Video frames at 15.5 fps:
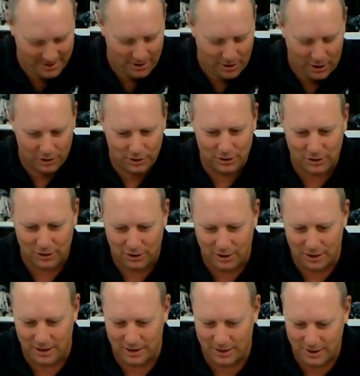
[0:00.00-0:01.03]
I just got
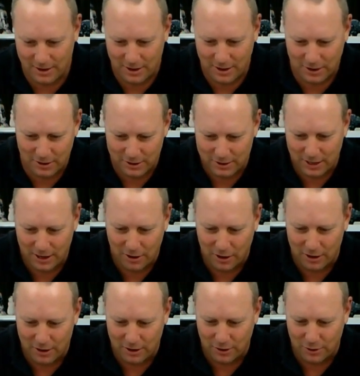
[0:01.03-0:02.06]
to tell you,
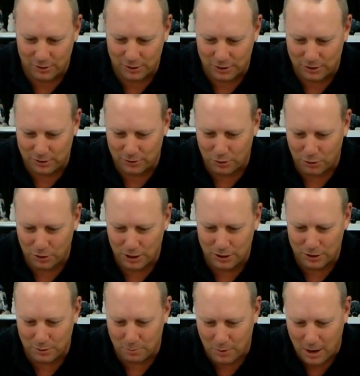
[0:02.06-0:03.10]
I was talking
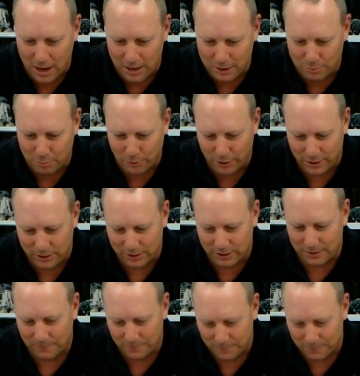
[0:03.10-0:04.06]
to Mark Fritz